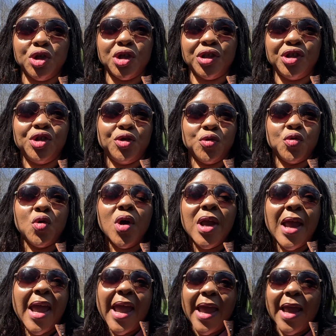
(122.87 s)
us to
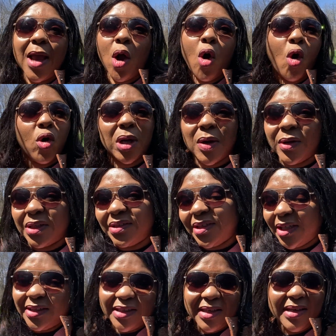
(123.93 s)
air all our
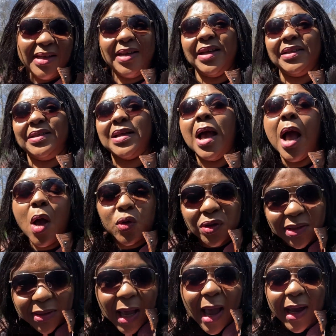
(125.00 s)
dirty linens
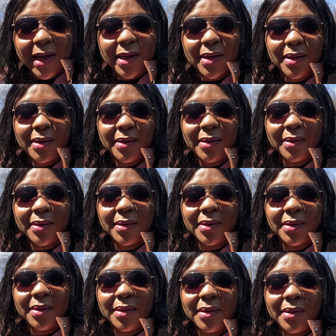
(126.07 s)
outside.
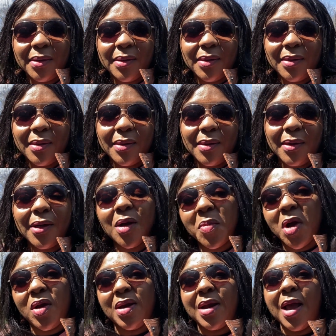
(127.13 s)
Come
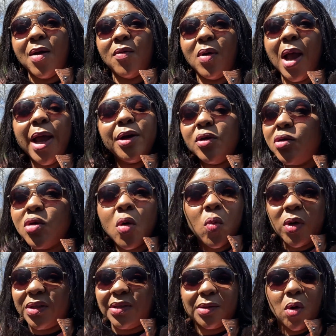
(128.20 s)
on now, I don't know
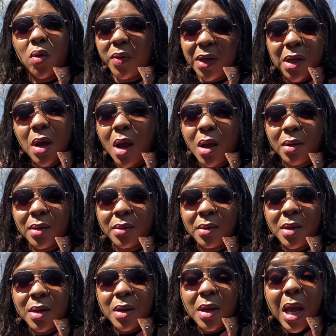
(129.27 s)
what's going on.
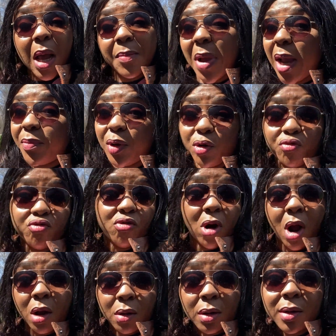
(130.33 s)
I might be
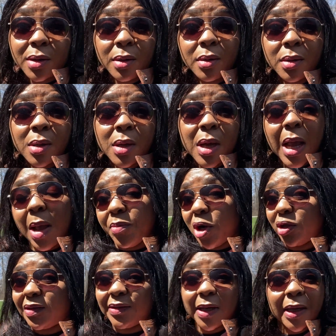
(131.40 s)
wrong. I'm
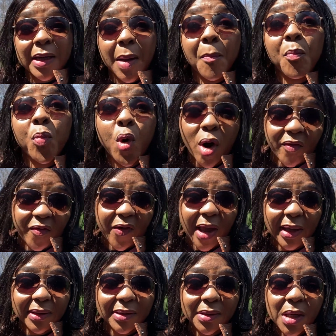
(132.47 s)
not saying I'm
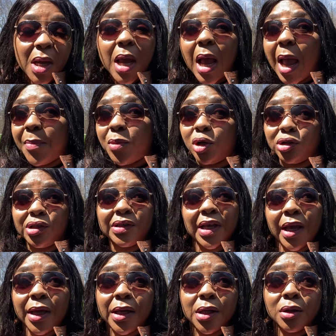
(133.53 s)
perfect. I'm not
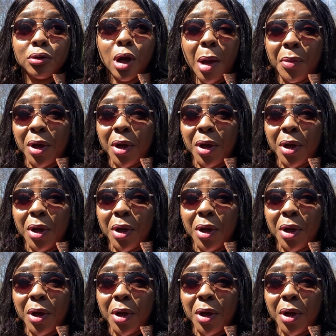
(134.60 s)
saying,